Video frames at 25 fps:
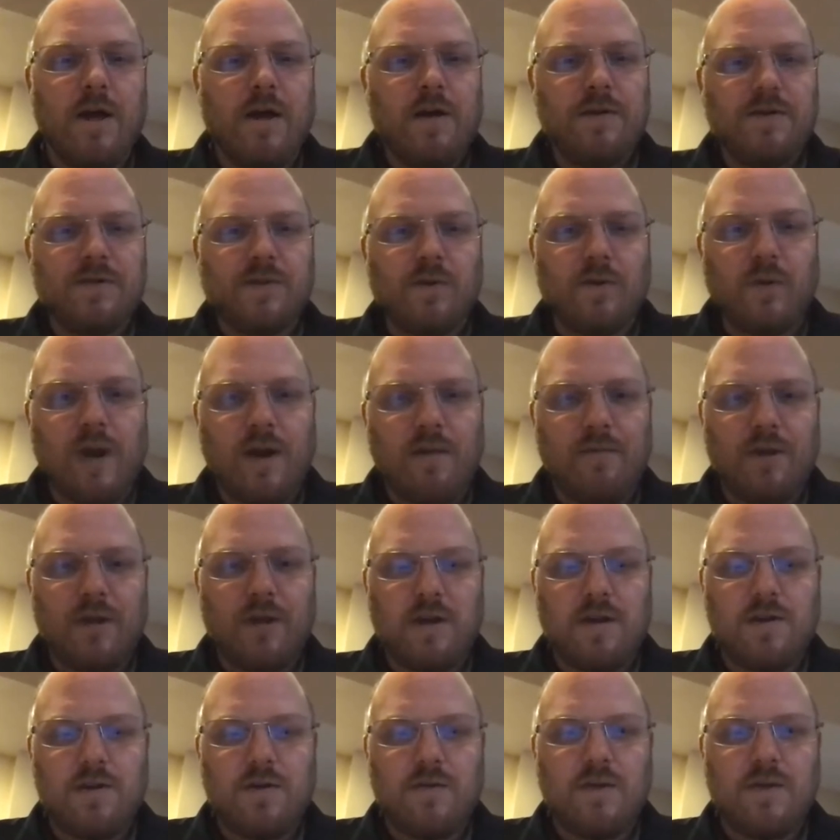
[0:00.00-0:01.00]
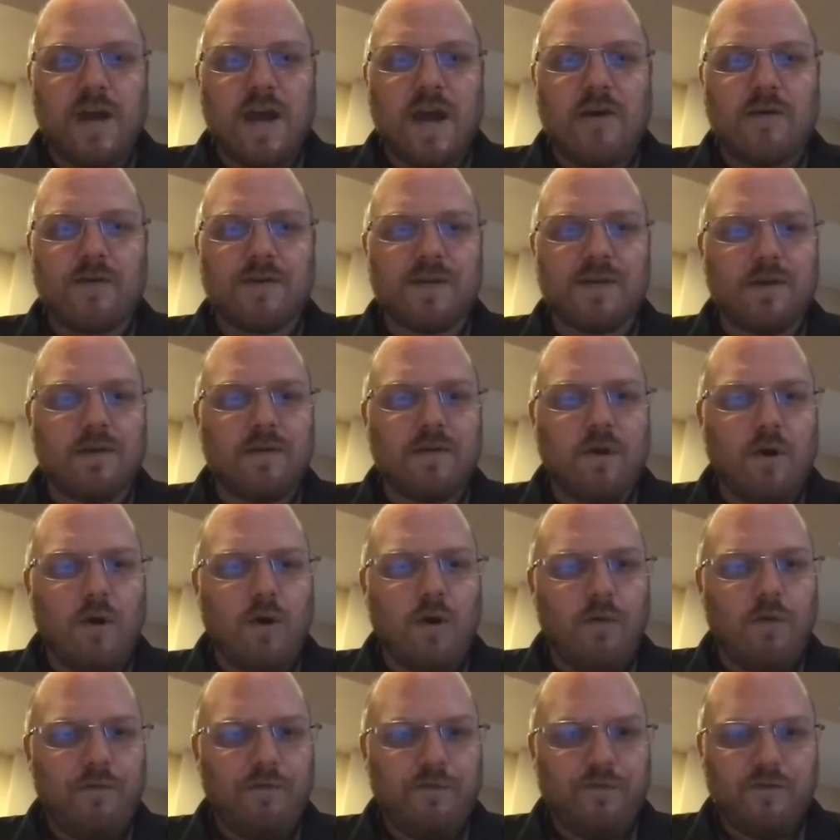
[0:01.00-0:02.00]
So what I'm going to do now is I
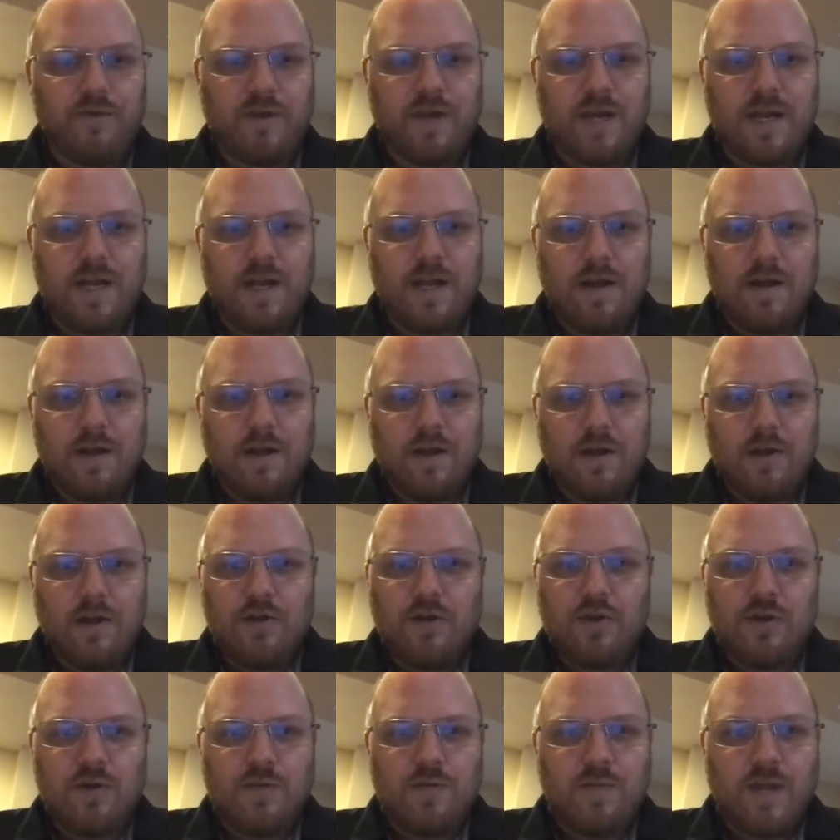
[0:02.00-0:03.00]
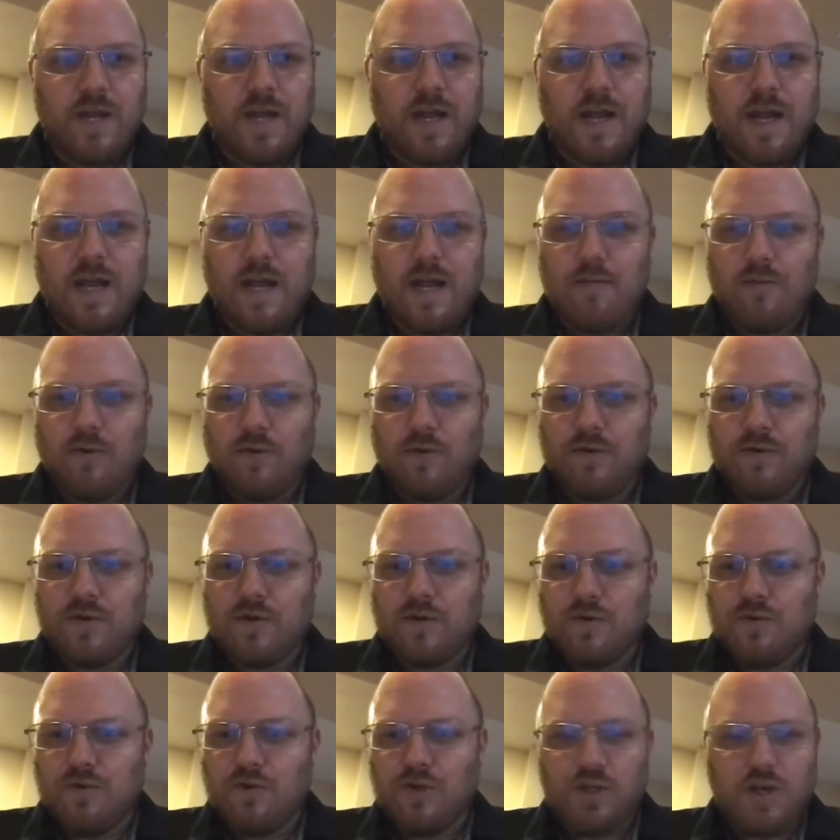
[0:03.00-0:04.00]
hopefully should be able
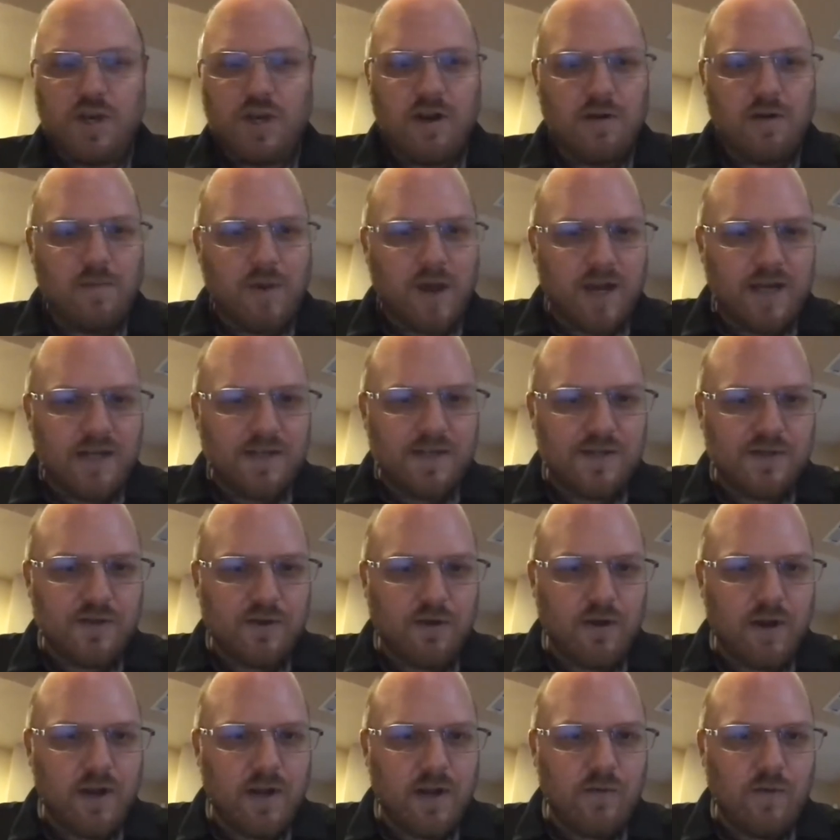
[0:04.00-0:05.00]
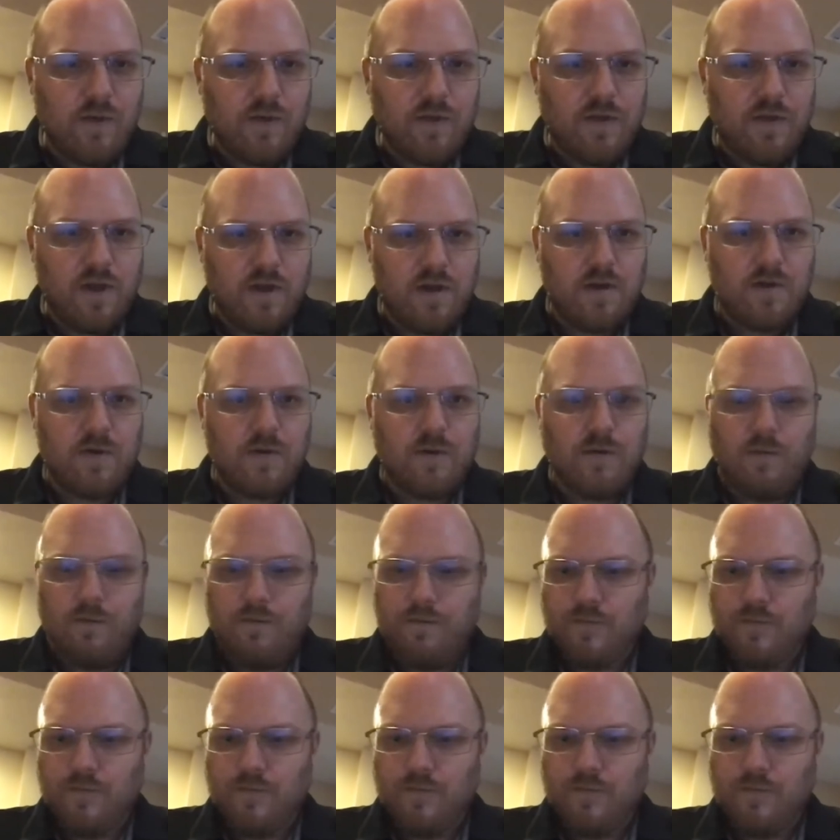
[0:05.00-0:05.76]
to share my screen with you.